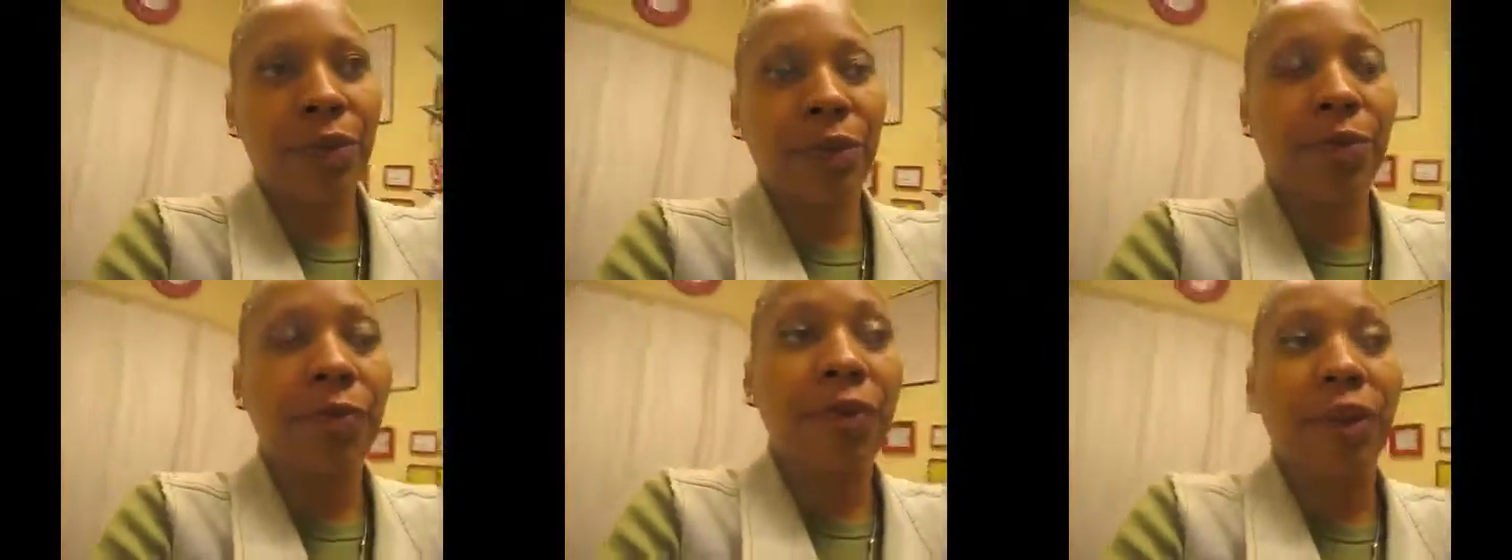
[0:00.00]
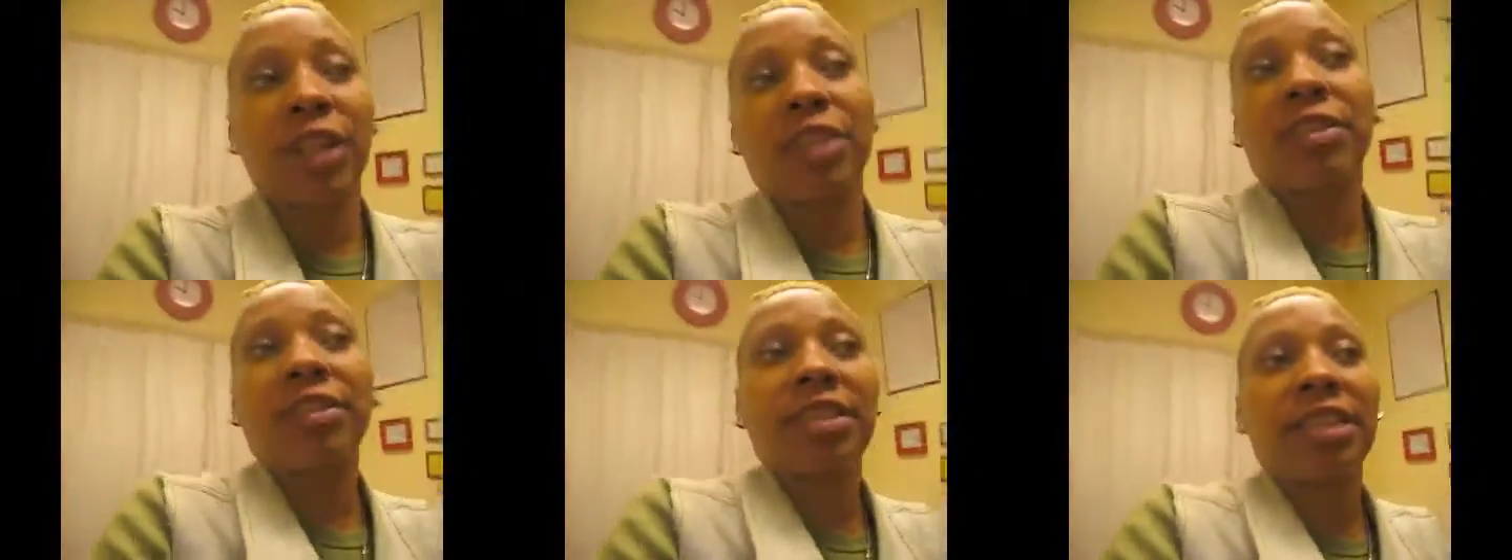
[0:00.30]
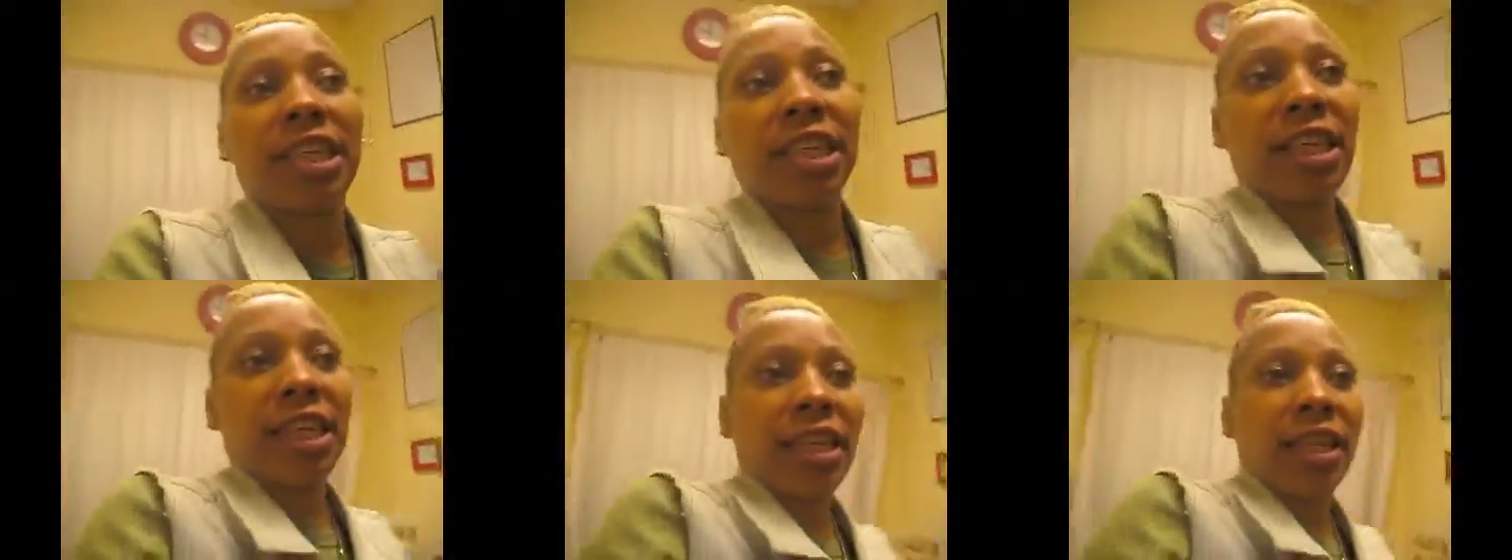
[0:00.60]
first
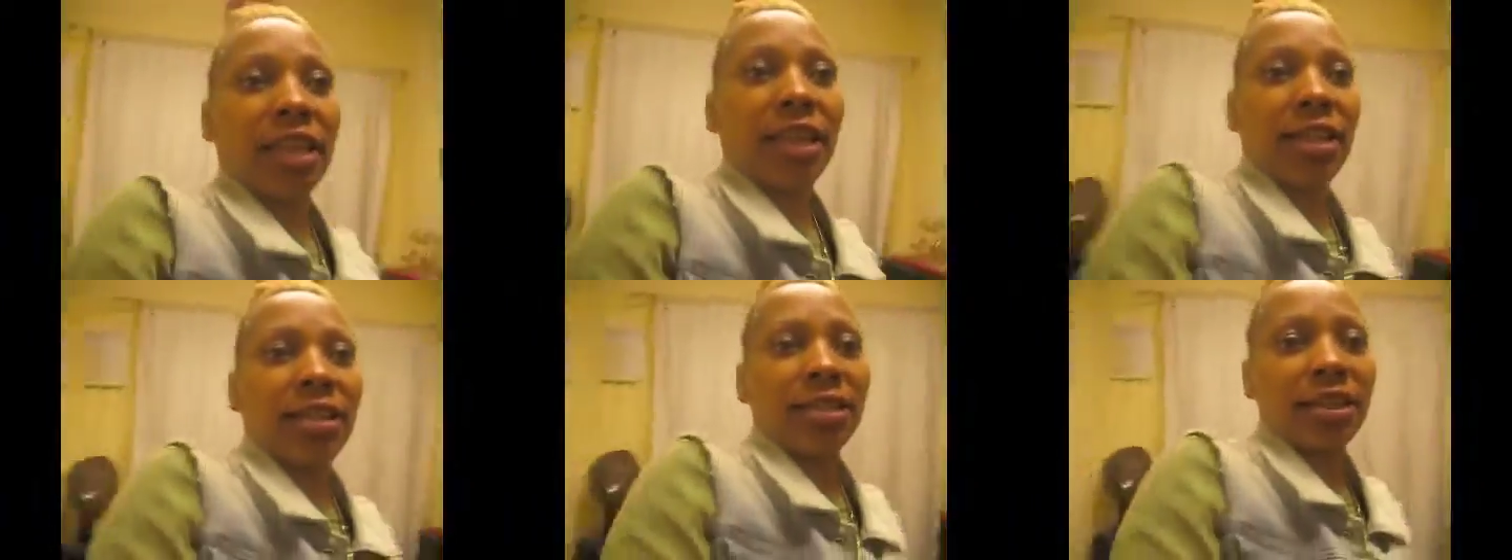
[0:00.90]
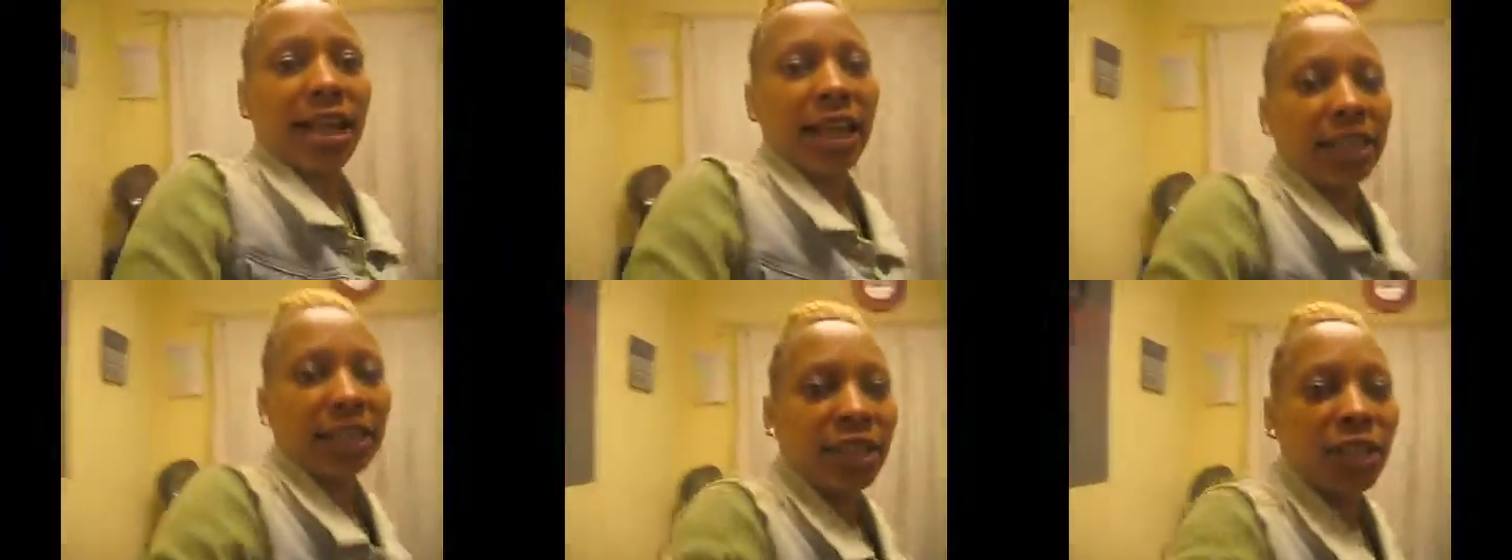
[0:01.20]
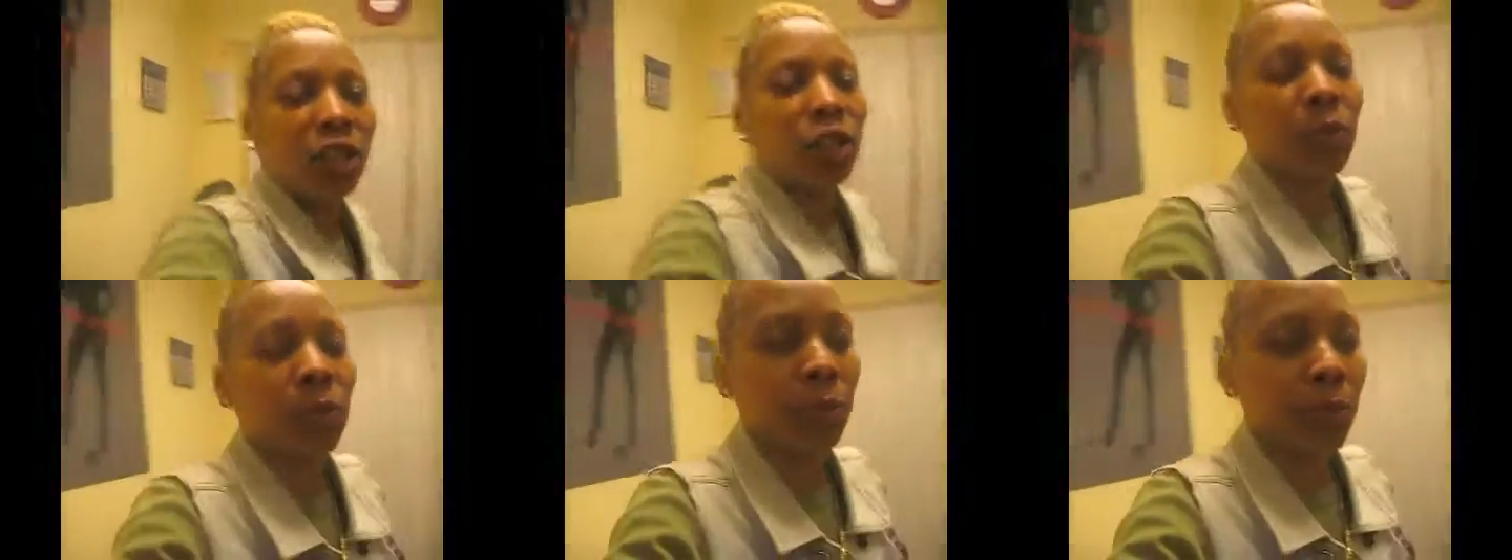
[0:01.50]
thing is that
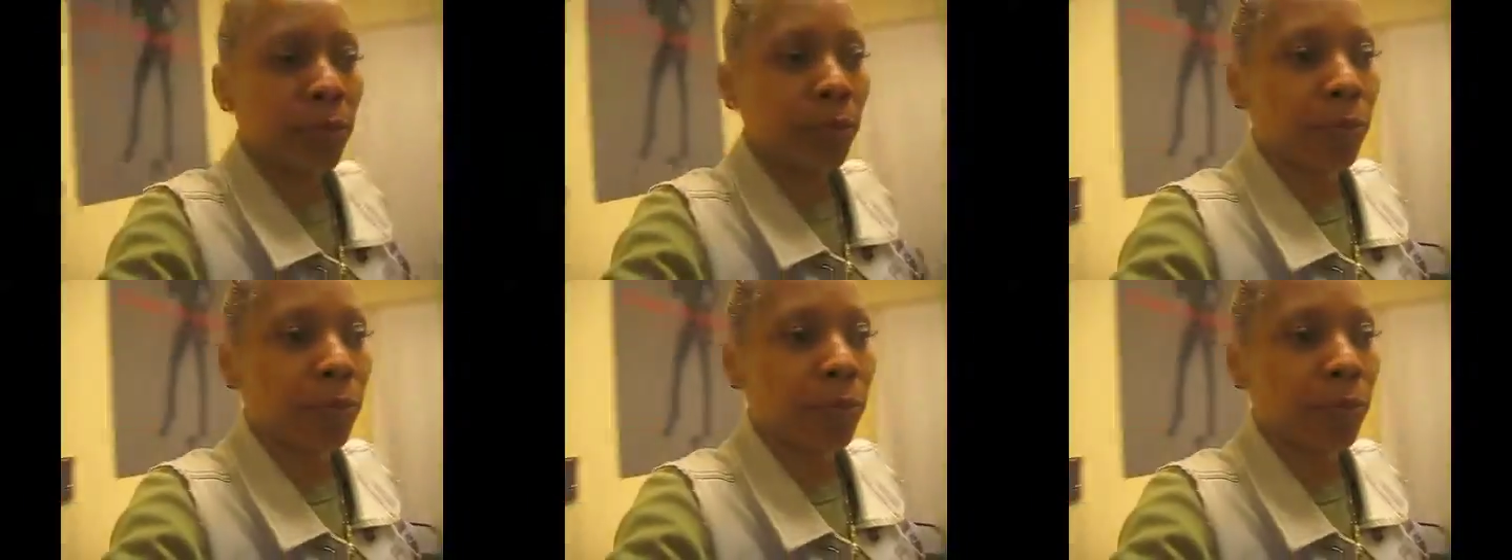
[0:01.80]
to